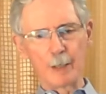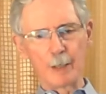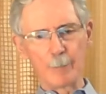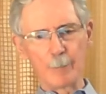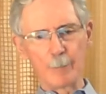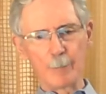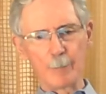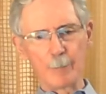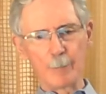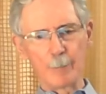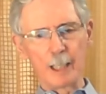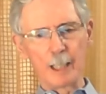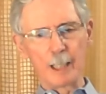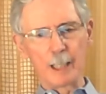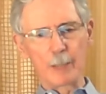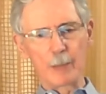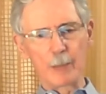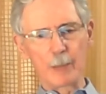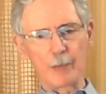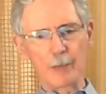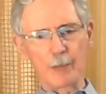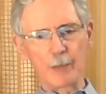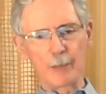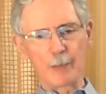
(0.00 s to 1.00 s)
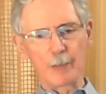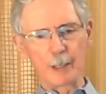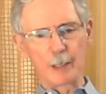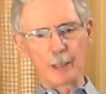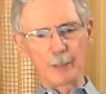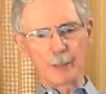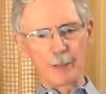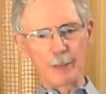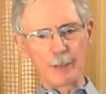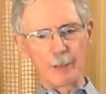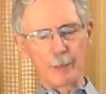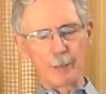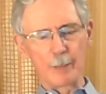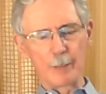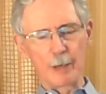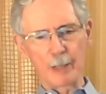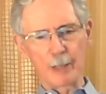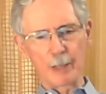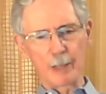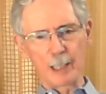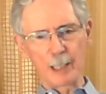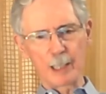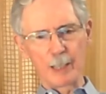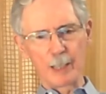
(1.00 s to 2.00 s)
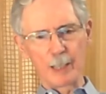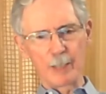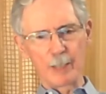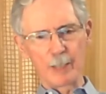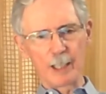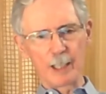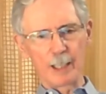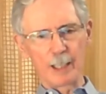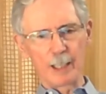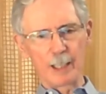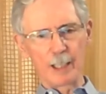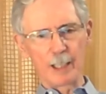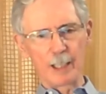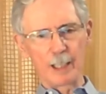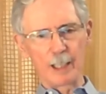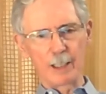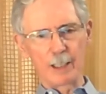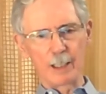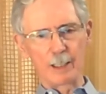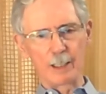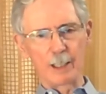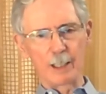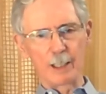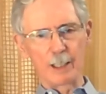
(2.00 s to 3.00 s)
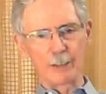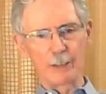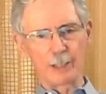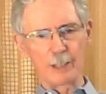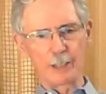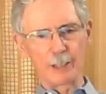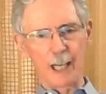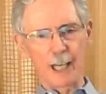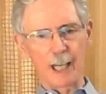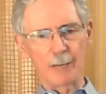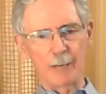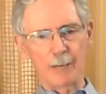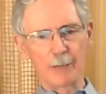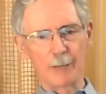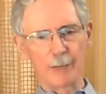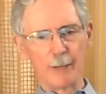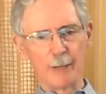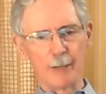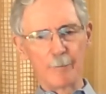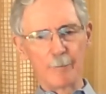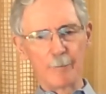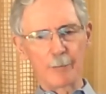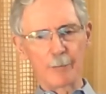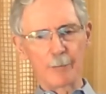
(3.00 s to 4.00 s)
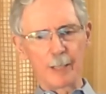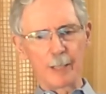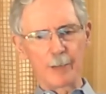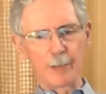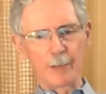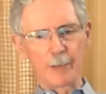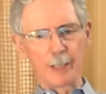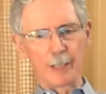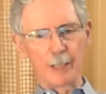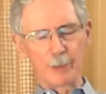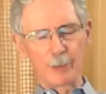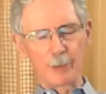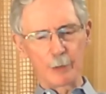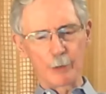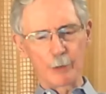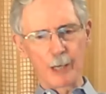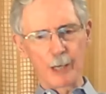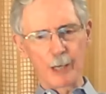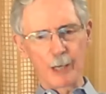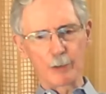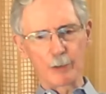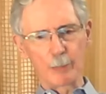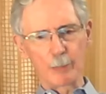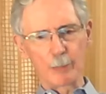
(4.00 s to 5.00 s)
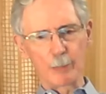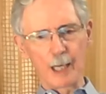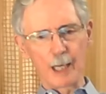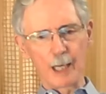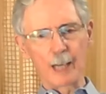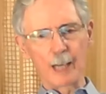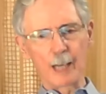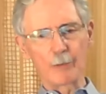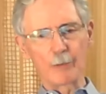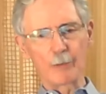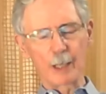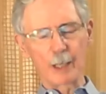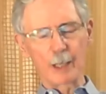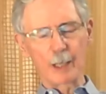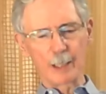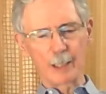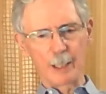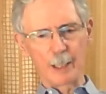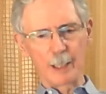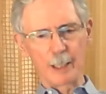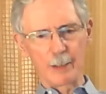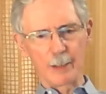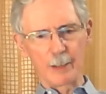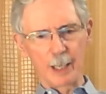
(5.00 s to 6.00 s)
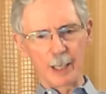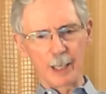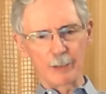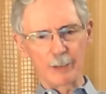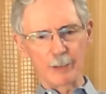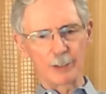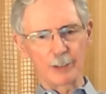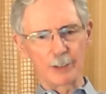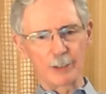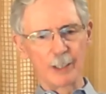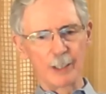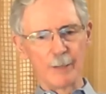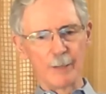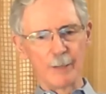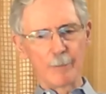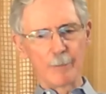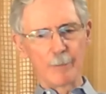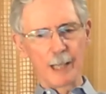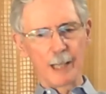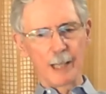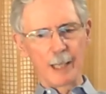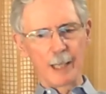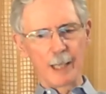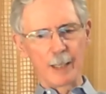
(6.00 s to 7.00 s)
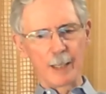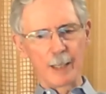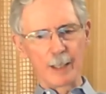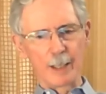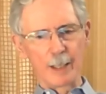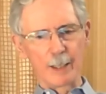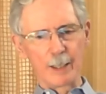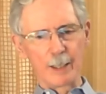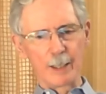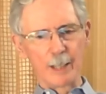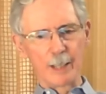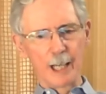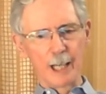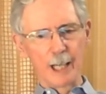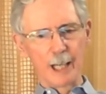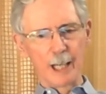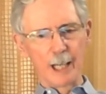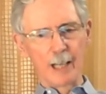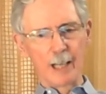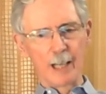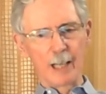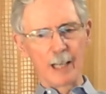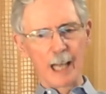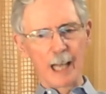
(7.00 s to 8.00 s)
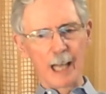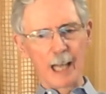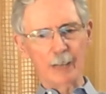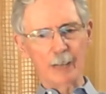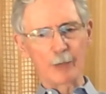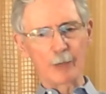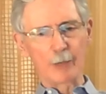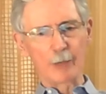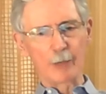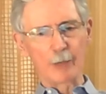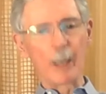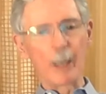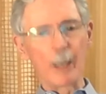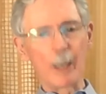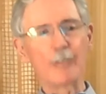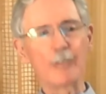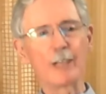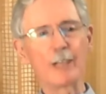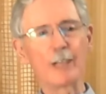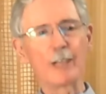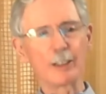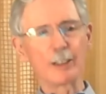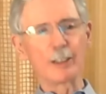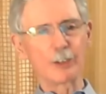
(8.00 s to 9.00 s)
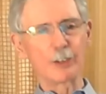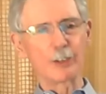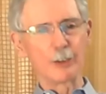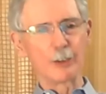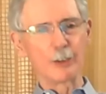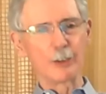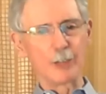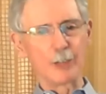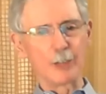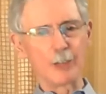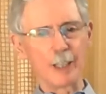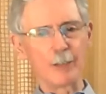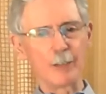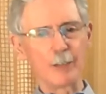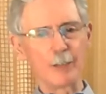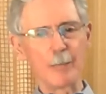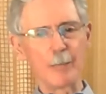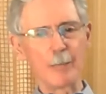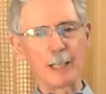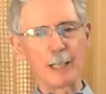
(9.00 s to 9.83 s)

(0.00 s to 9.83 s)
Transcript: meeting with the American and the Indian staff in the grounds behind Wankhedeo House, and actually waving to the many,